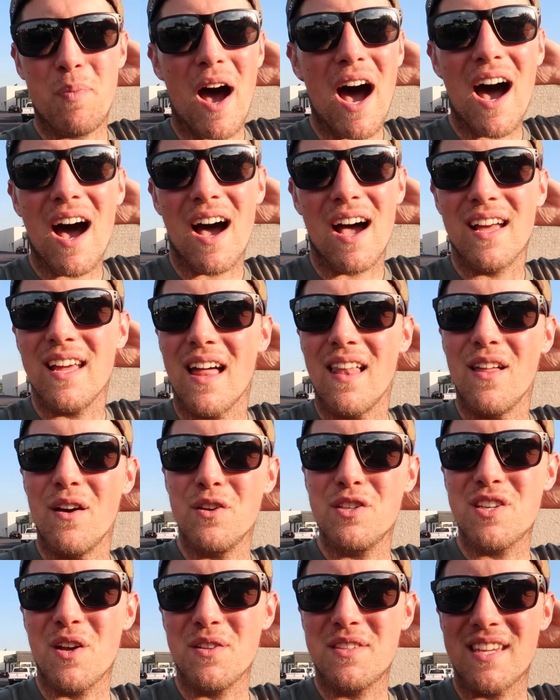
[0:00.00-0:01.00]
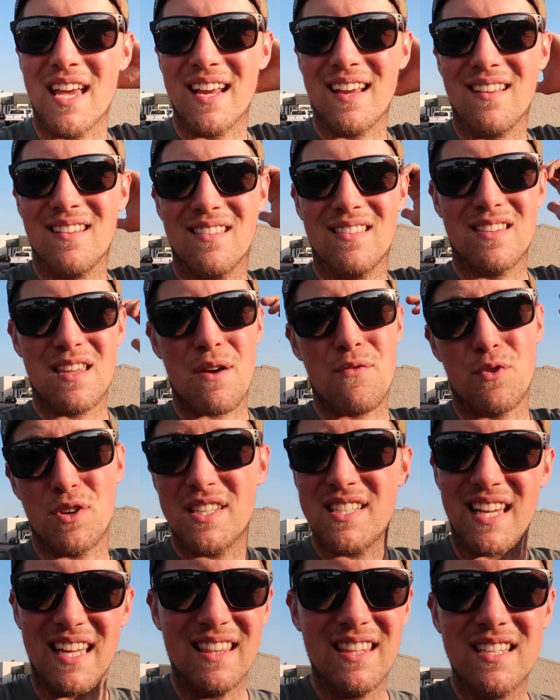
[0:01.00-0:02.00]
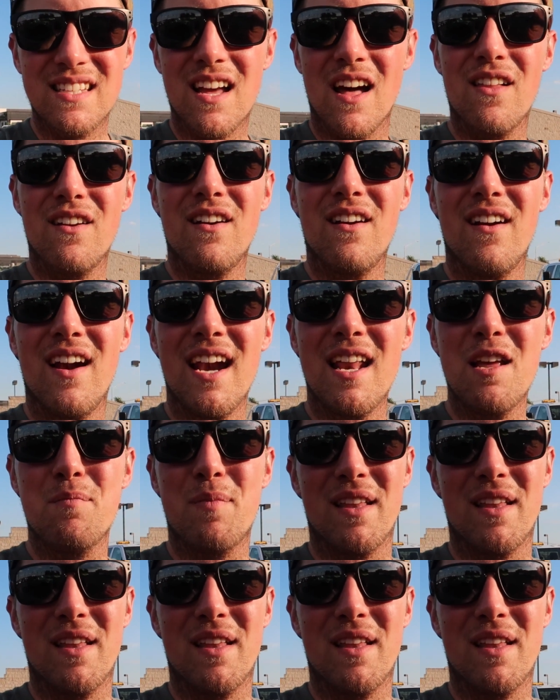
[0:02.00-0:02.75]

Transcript: Baja yellow, so it's like, have we seen this color already?